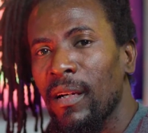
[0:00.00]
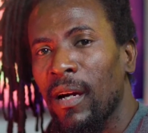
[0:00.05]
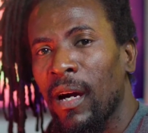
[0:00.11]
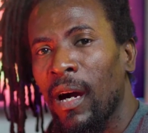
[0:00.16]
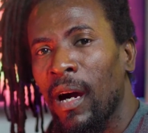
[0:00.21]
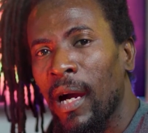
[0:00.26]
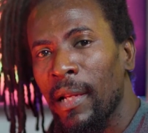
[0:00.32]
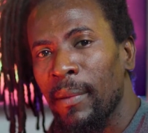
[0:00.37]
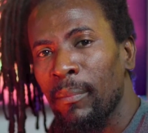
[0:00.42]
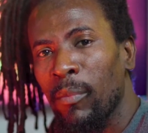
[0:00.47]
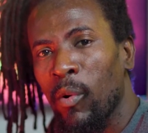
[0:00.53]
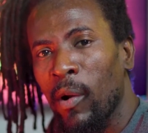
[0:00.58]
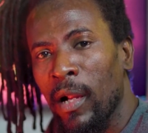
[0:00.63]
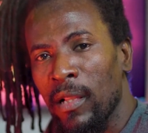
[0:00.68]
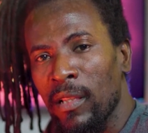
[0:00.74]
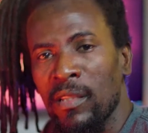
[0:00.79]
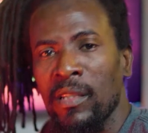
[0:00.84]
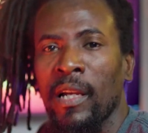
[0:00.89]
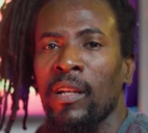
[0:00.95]
hard
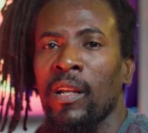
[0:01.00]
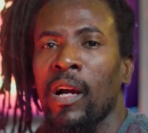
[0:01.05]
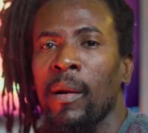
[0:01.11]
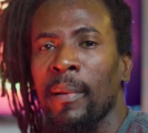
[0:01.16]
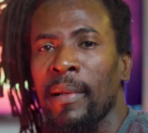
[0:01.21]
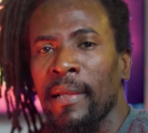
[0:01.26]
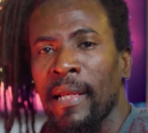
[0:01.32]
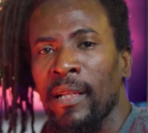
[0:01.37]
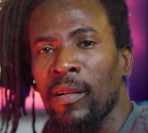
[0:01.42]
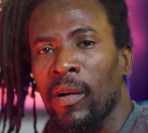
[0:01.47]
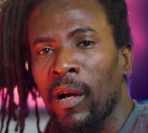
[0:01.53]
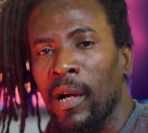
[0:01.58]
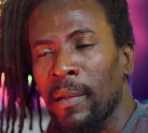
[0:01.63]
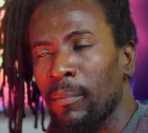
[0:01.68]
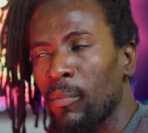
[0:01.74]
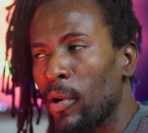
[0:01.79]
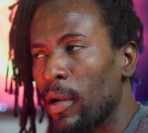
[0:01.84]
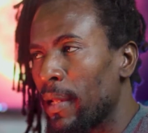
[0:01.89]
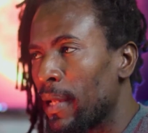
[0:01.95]
boiled. So I normally get
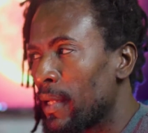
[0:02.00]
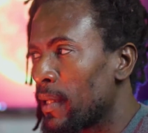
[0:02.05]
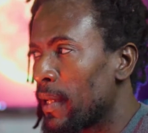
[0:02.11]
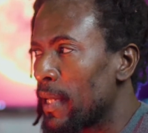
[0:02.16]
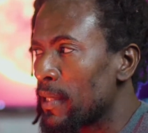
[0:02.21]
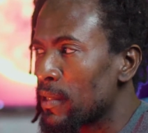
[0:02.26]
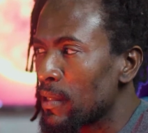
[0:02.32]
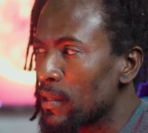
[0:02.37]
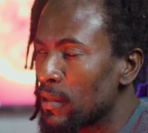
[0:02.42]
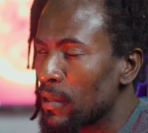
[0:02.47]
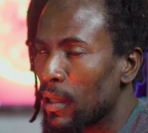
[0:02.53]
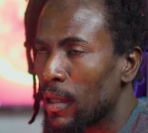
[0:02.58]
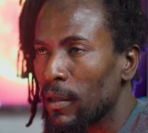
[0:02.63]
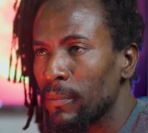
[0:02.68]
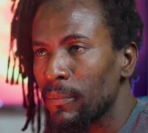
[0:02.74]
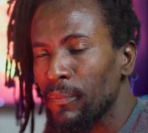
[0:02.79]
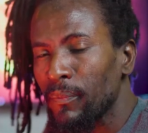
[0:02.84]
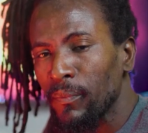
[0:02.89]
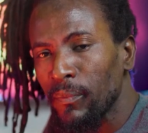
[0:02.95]
hard boiled egg, as you saw
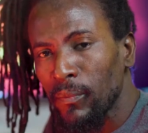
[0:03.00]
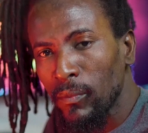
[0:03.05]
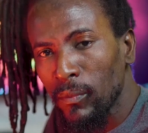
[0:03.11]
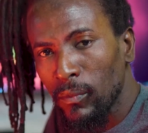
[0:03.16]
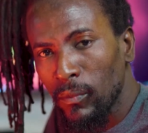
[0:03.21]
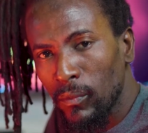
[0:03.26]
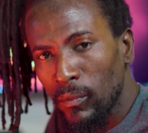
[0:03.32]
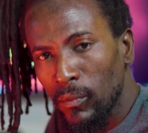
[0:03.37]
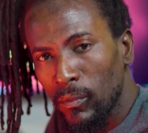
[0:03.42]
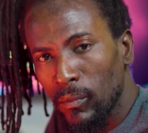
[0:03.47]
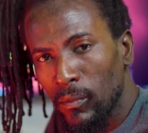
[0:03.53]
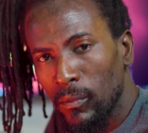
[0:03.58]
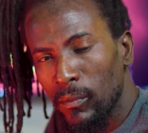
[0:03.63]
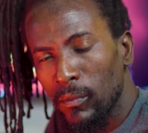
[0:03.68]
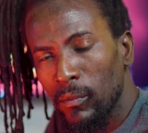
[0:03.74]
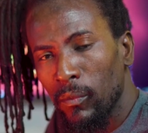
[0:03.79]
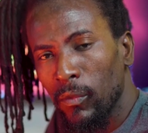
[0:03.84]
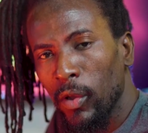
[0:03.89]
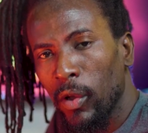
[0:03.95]

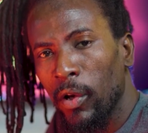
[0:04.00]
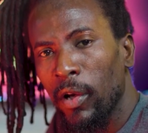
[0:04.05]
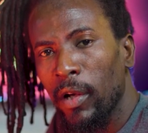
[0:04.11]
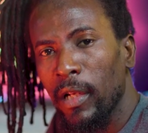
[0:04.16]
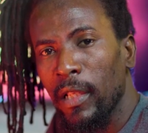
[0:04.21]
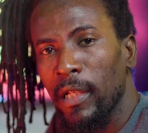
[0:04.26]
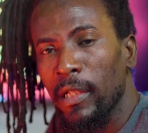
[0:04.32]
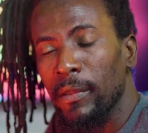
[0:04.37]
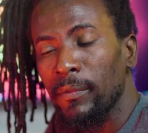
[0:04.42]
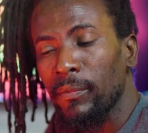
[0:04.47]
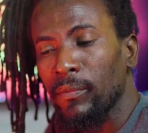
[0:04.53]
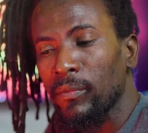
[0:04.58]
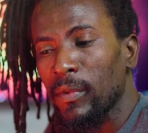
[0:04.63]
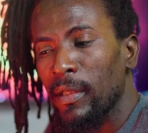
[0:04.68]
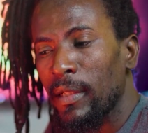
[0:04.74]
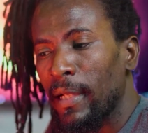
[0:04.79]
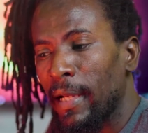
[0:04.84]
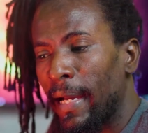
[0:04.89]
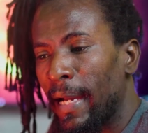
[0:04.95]
earlier,
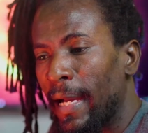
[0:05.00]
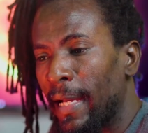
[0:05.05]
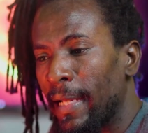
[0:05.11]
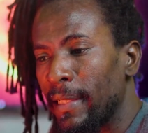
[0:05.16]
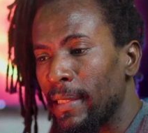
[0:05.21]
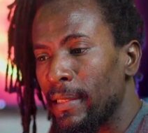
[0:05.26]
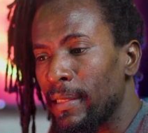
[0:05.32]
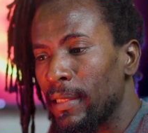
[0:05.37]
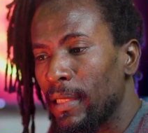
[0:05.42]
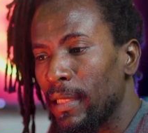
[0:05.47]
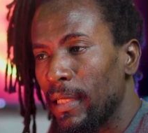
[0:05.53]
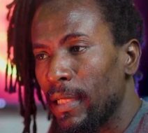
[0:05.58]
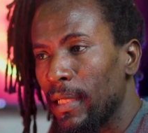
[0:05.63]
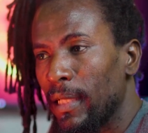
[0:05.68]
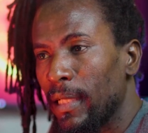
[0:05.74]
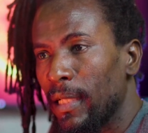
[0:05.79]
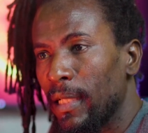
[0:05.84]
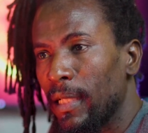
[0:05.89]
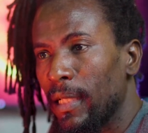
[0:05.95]
and
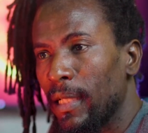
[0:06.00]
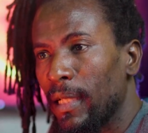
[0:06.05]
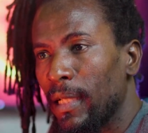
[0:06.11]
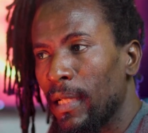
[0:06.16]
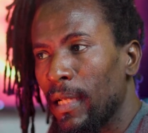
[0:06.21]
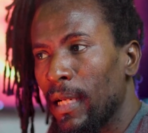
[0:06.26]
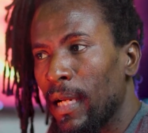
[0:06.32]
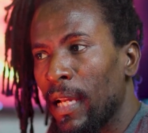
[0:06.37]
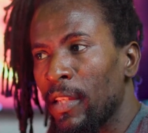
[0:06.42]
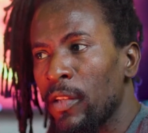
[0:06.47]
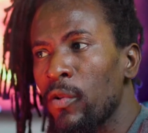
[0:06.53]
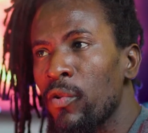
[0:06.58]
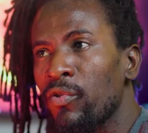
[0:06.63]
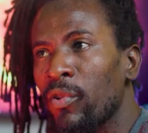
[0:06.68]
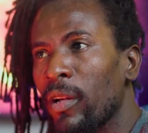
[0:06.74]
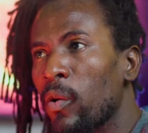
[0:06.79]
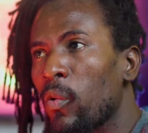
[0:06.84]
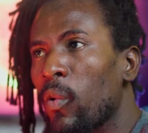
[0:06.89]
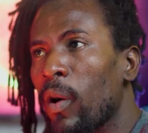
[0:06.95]
I
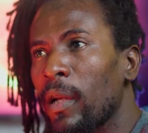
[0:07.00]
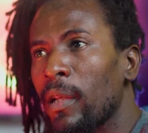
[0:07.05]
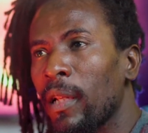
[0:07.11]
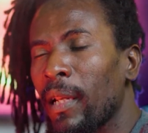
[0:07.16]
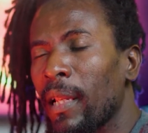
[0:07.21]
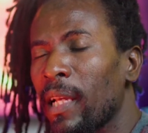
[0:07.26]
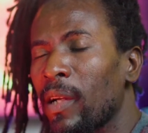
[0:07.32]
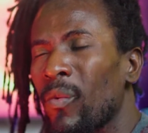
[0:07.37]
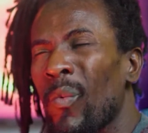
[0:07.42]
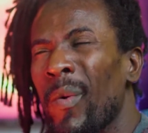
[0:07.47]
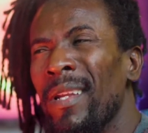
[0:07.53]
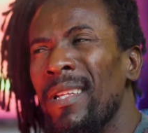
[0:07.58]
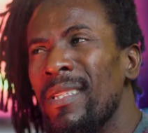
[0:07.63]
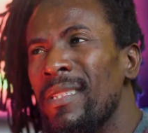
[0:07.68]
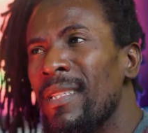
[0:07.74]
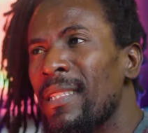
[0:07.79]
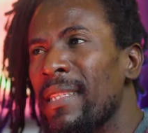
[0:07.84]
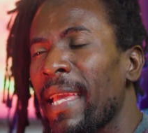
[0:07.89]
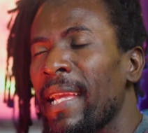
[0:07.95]
usually wonder like, when is
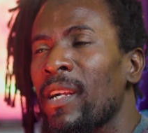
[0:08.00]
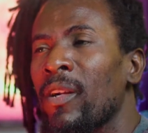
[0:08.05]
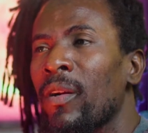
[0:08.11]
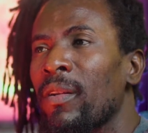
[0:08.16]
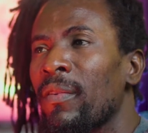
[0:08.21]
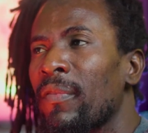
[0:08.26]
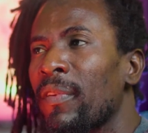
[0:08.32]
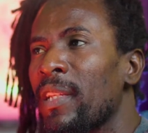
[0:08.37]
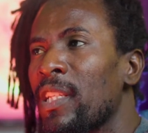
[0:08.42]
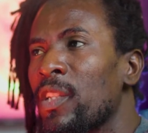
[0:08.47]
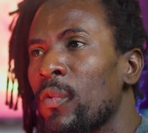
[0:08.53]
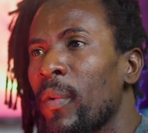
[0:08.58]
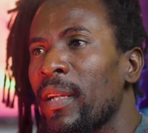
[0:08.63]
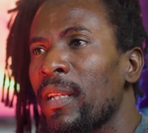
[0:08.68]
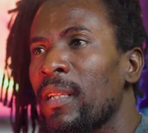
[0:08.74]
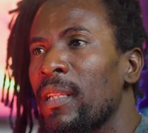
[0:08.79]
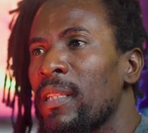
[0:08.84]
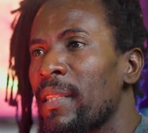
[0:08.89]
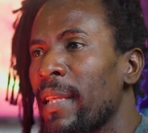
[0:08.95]
this egg gonna finish? When
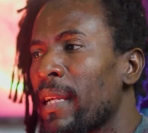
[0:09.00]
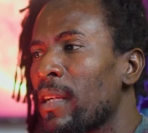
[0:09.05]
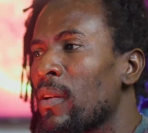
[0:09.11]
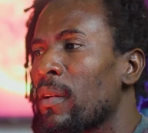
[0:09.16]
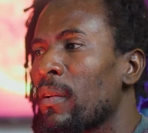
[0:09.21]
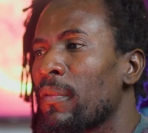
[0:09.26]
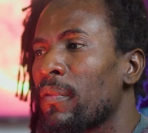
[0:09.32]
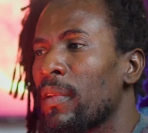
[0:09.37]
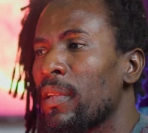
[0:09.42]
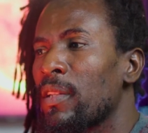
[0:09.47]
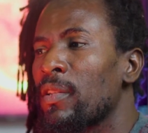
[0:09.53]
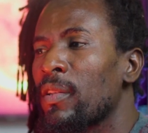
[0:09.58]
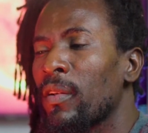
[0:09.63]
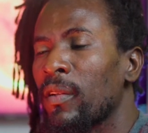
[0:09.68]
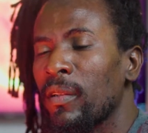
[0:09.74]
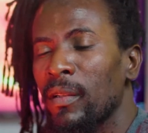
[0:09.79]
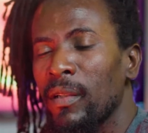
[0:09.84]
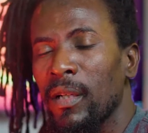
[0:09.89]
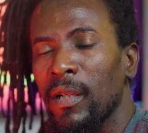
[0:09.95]
is this egg gonna finish?
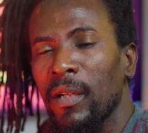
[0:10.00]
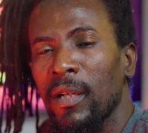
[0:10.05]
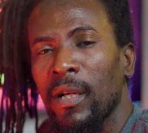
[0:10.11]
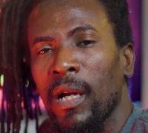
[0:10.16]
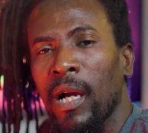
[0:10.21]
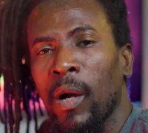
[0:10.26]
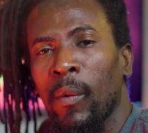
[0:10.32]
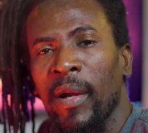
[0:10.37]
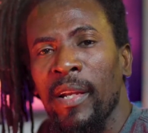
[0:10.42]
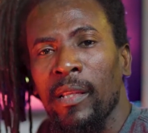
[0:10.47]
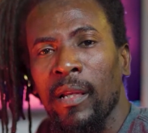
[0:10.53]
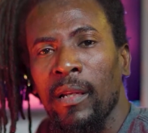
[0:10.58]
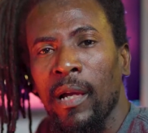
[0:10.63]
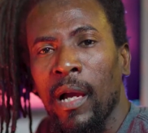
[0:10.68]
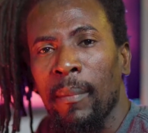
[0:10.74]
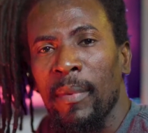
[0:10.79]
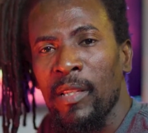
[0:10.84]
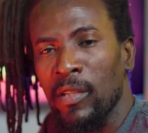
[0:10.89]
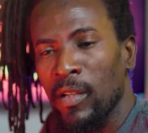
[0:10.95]
So I went on
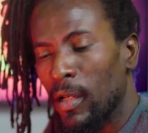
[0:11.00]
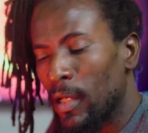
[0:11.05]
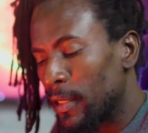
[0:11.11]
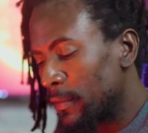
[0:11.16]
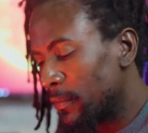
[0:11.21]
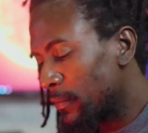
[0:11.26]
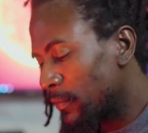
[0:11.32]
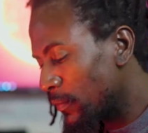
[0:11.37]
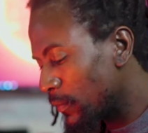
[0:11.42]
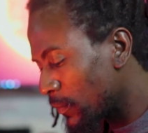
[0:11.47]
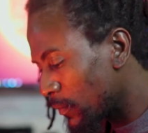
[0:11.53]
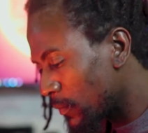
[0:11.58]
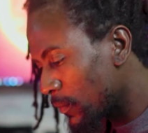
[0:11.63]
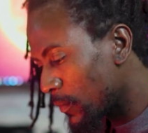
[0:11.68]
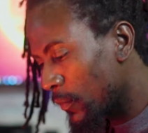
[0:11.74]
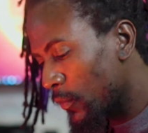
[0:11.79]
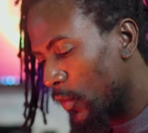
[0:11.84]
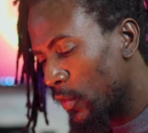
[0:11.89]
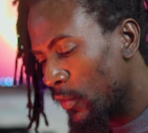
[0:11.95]
Amazon,
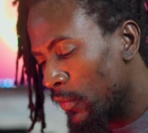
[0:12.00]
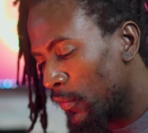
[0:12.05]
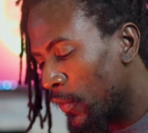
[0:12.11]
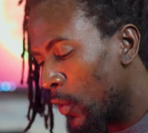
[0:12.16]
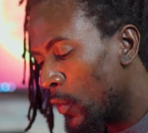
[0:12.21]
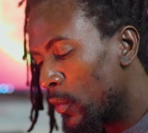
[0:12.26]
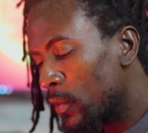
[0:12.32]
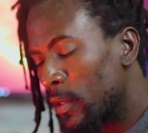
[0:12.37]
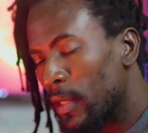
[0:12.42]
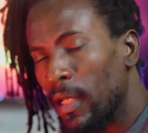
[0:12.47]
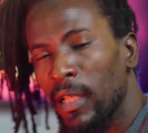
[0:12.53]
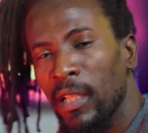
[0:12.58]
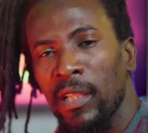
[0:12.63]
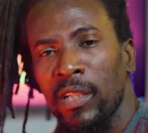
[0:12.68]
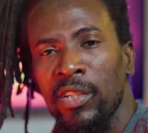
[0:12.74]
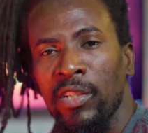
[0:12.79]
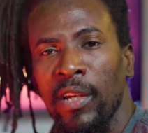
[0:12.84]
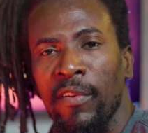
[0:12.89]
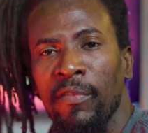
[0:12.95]
found the
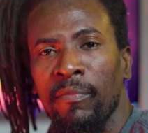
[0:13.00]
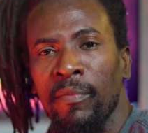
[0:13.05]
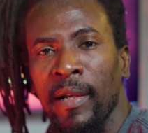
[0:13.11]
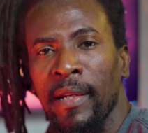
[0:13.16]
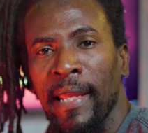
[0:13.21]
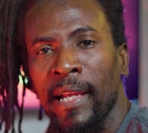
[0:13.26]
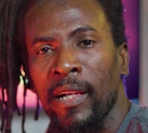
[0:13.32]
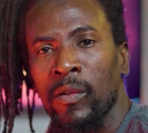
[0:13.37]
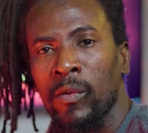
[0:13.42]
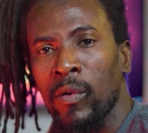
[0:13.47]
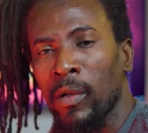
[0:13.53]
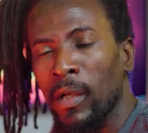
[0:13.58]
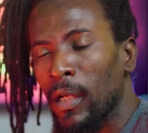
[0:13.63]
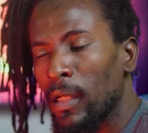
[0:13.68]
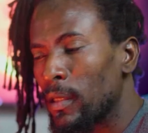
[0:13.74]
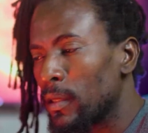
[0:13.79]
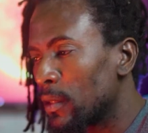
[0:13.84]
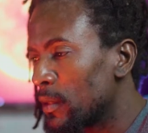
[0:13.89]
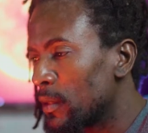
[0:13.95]
Chefman egg cooker